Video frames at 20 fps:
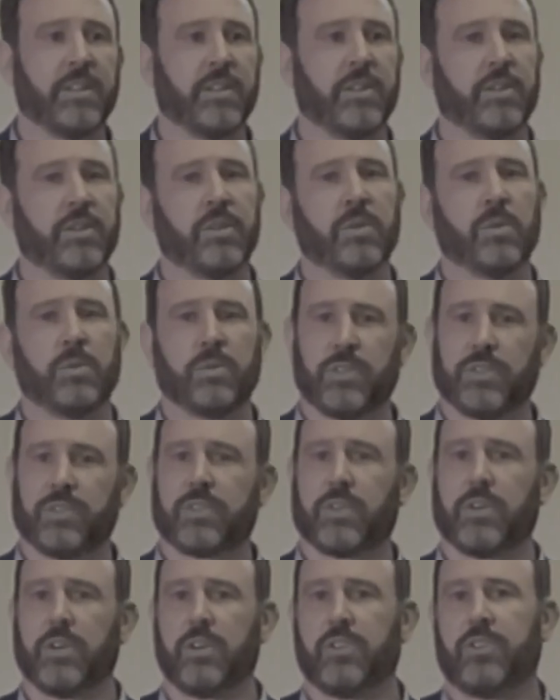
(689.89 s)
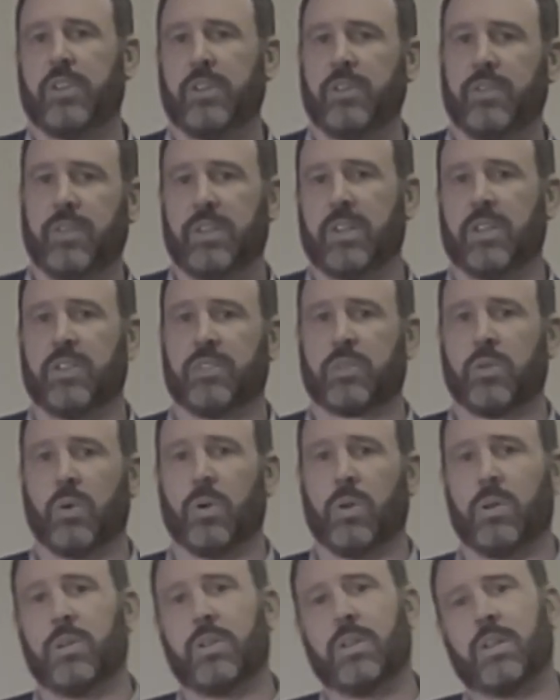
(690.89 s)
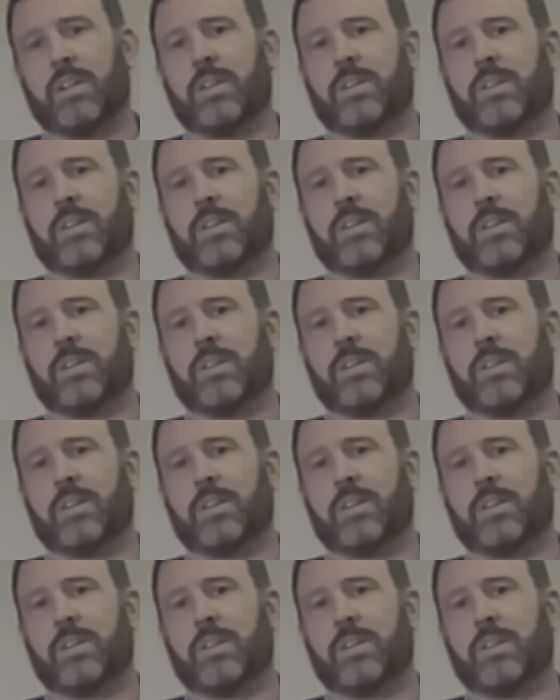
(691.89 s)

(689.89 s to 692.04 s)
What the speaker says: to do to start achieving this goal.